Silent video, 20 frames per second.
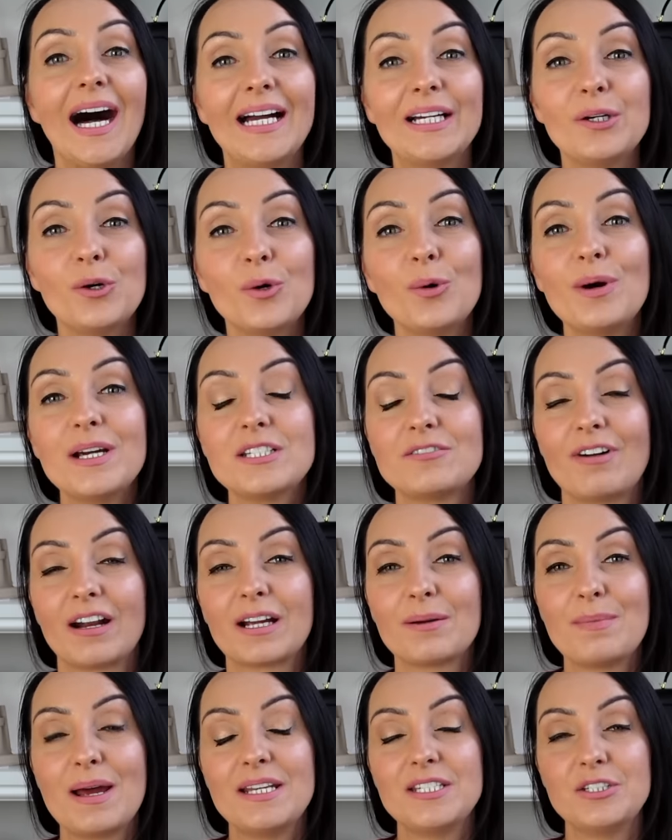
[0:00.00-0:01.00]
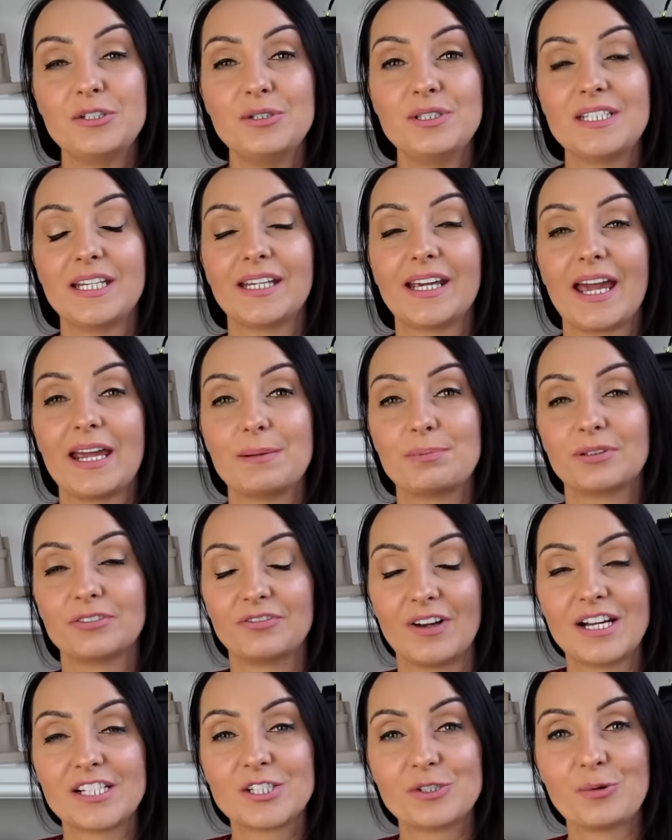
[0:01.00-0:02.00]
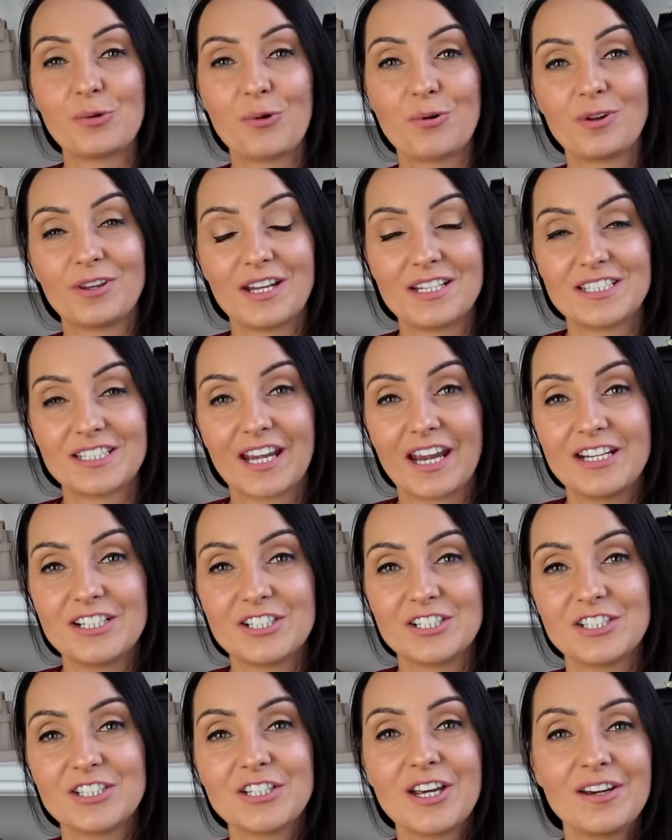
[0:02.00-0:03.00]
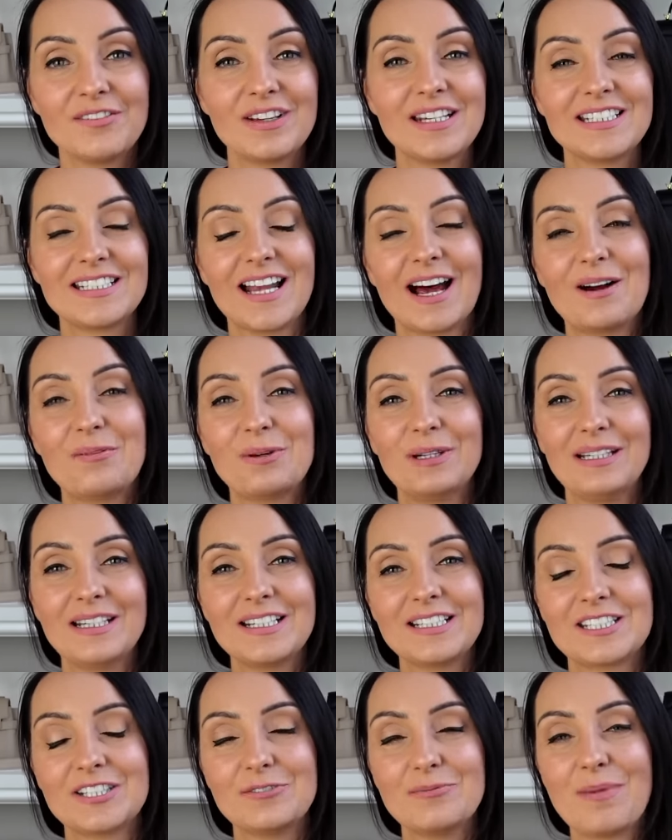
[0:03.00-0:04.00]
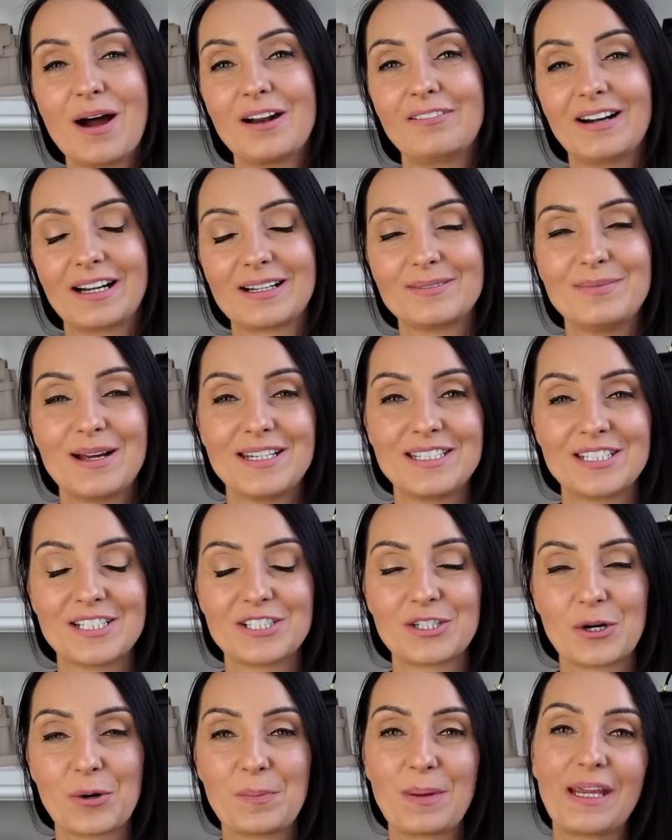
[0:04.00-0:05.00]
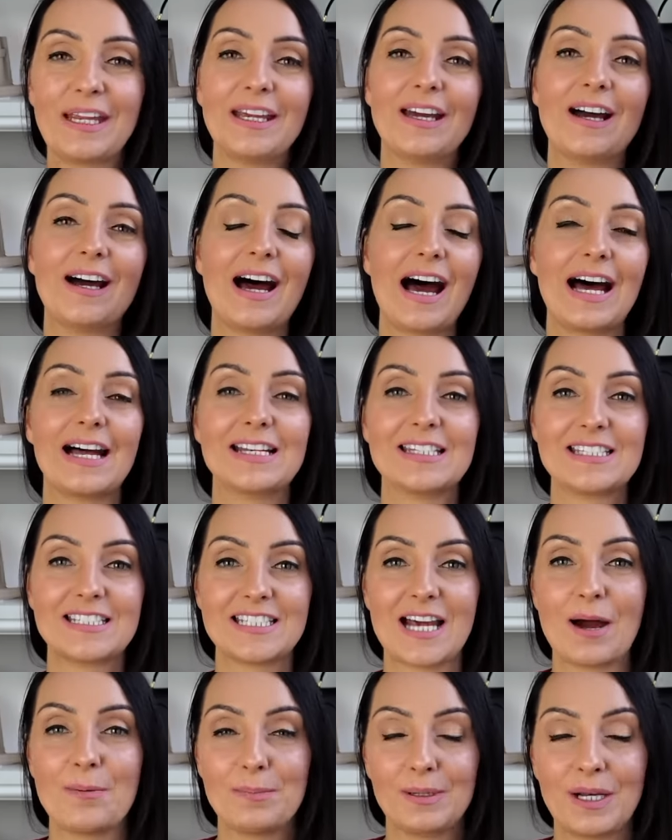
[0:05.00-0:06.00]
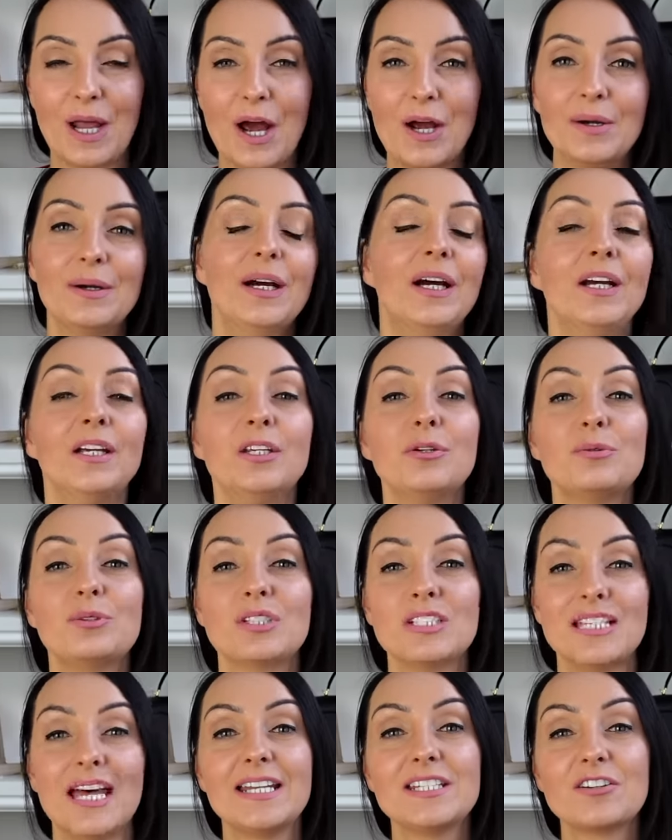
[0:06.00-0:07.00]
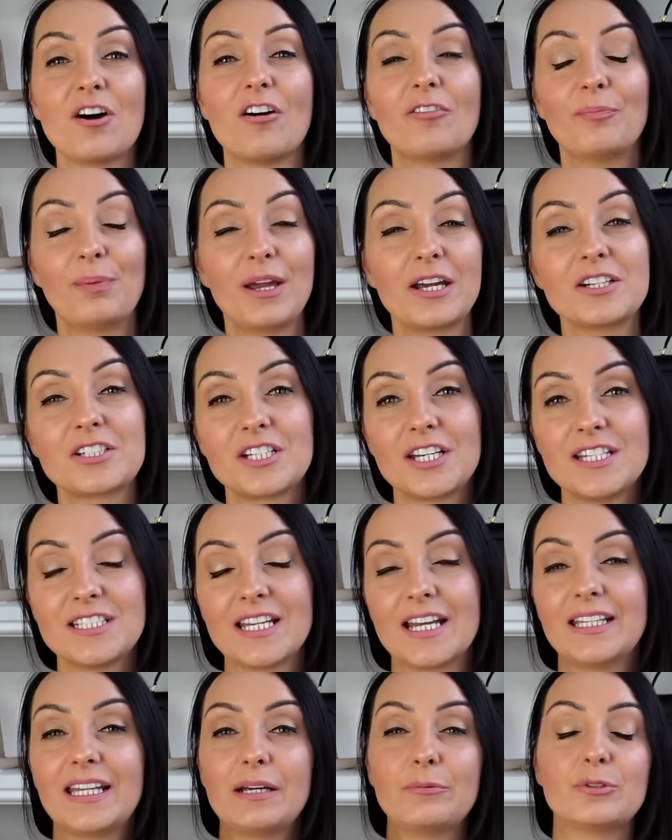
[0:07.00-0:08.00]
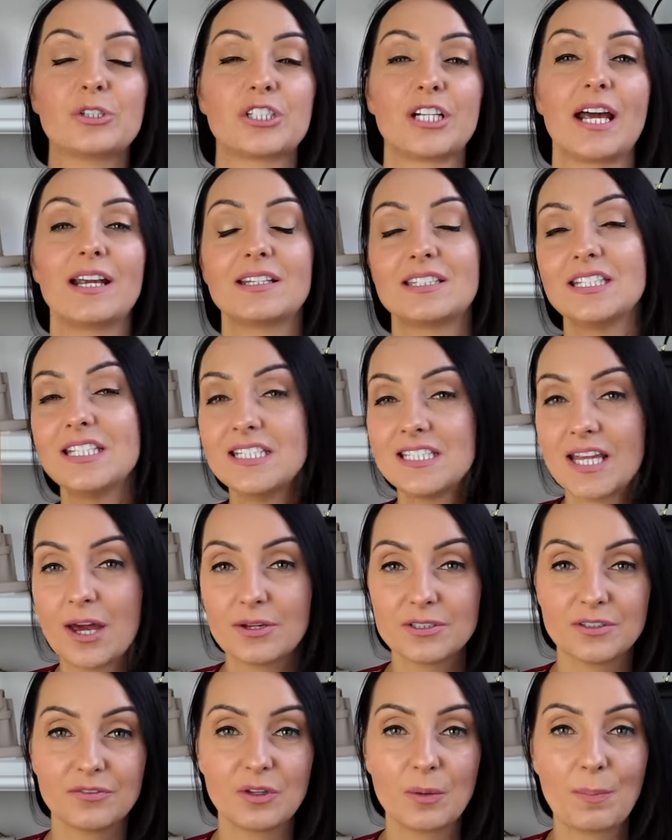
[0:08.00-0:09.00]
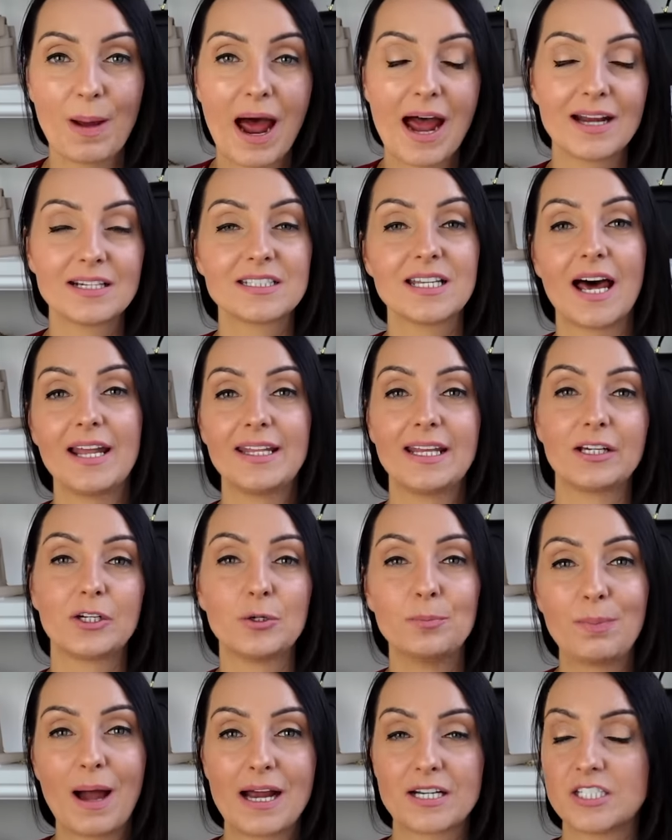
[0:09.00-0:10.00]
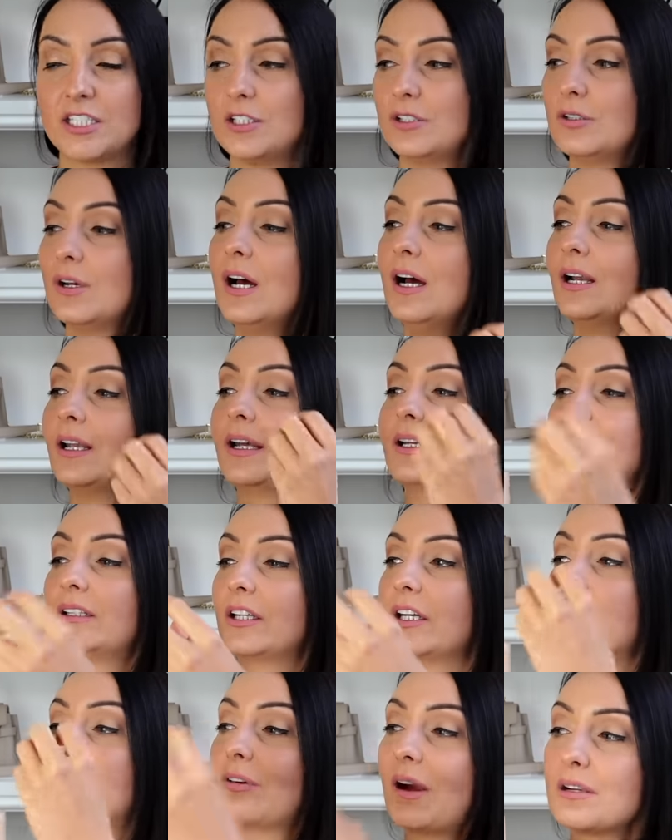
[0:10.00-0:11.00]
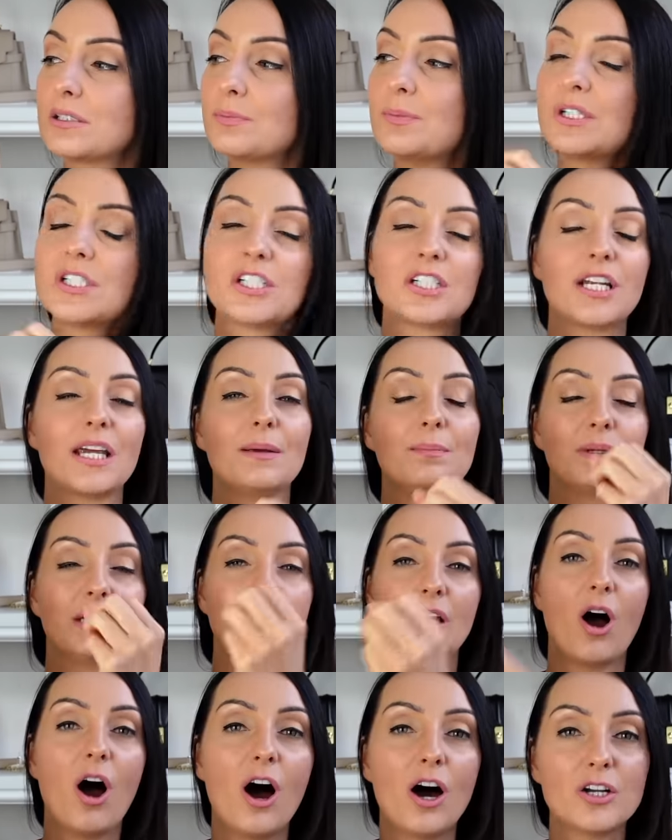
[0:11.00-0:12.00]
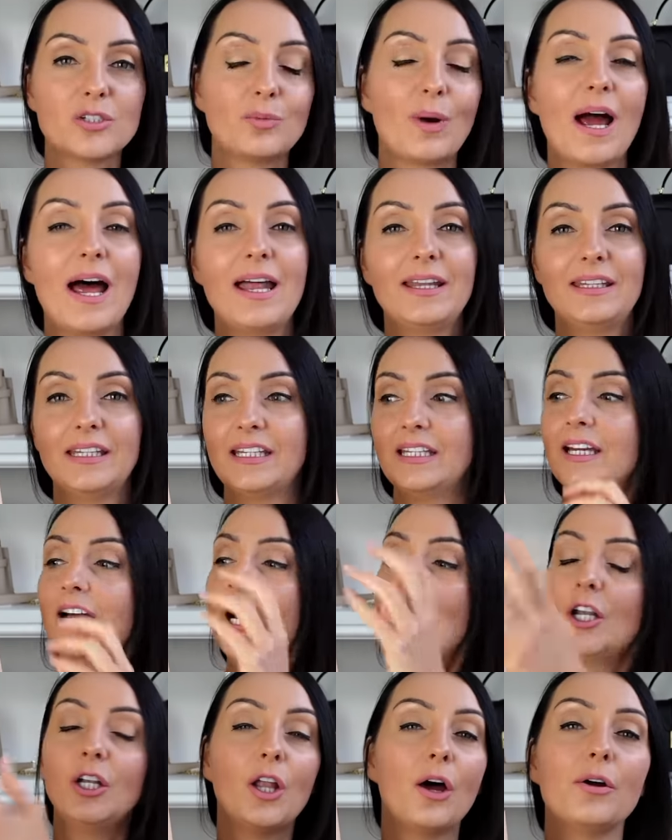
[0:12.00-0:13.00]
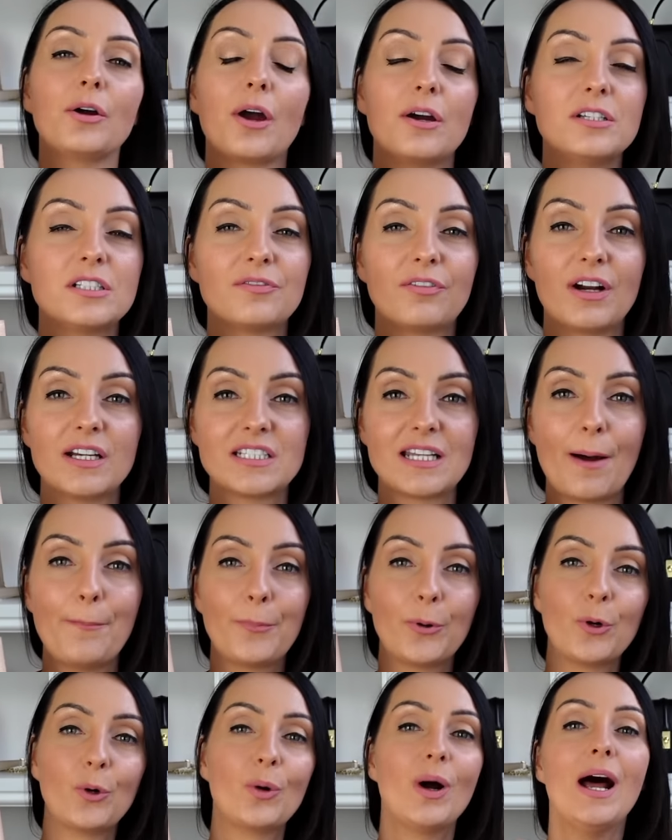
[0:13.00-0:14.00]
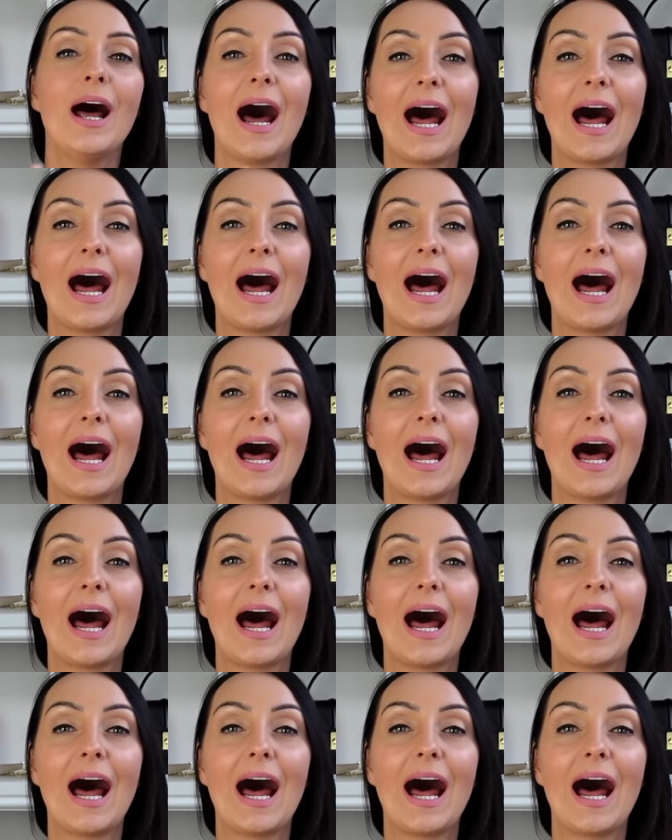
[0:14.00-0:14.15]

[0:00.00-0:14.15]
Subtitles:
I always recommend using a professional authentication service. I will link to my recommended up here and down below. You will send off pictures and they will check details of the bags and then come back to you, like the craftsmanship, the hardware, the logos, for example,